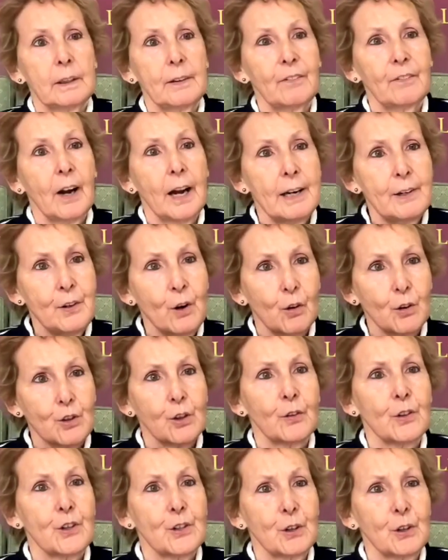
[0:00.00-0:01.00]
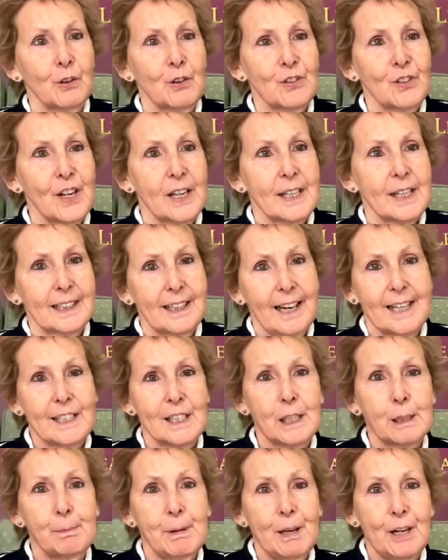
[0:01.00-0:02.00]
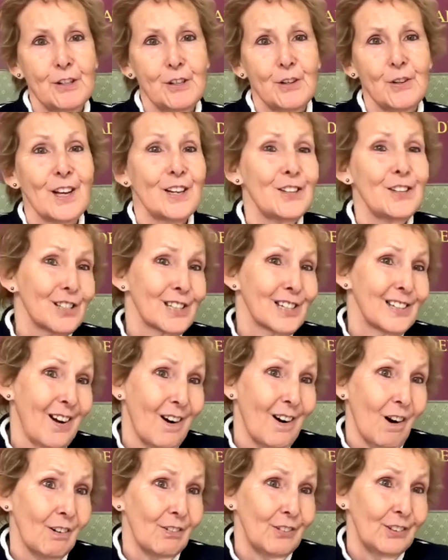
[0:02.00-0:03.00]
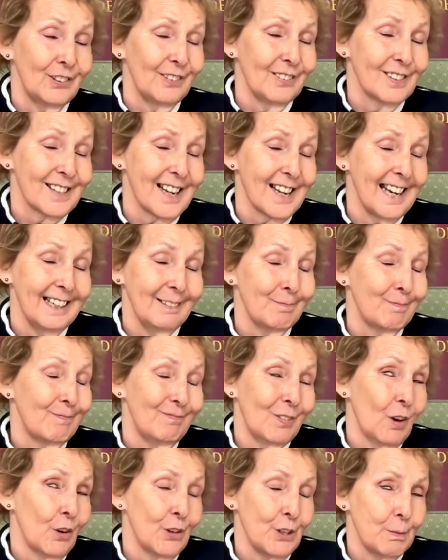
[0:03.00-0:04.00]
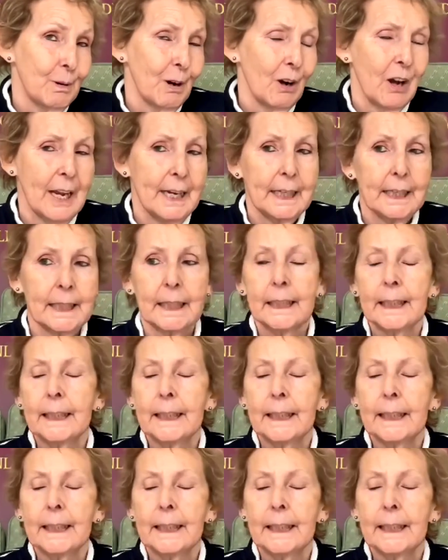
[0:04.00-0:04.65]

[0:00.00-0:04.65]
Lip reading: if I knocked on the door and said, I'd like to speak to you, they'd just laugh and say, on your bike.